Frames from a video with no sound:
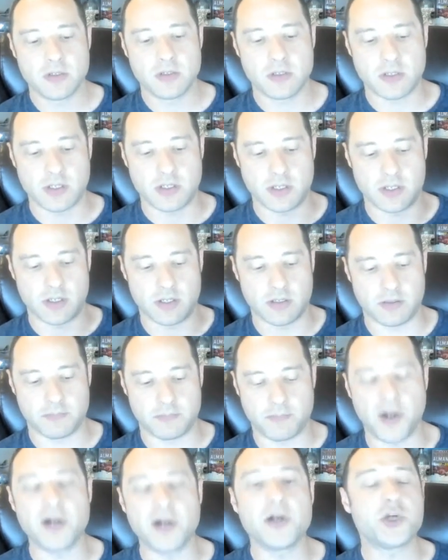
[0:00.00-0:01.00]

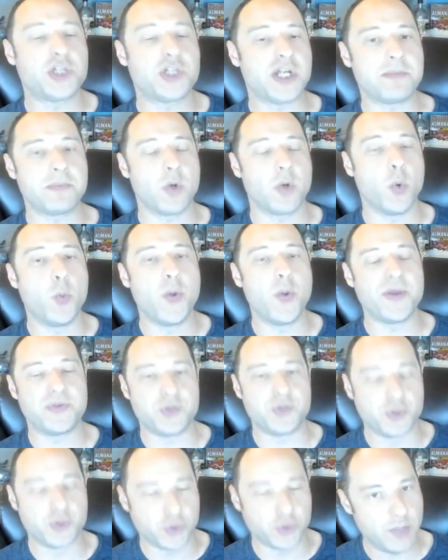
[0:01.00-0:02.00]
partnership with
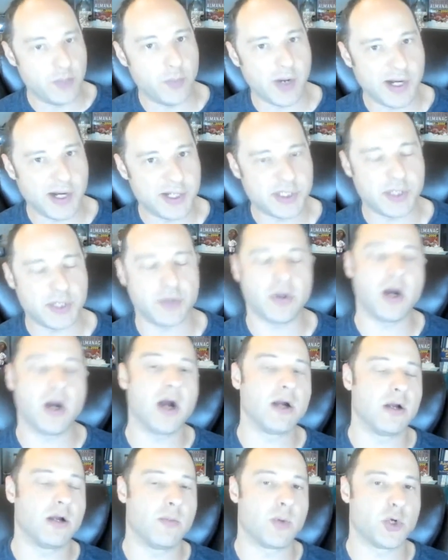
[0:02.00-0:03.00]
DreamWorks, so there are
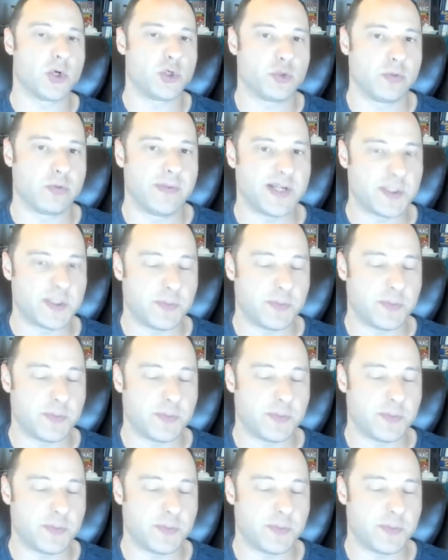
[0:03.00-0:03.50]
no more DreamWorks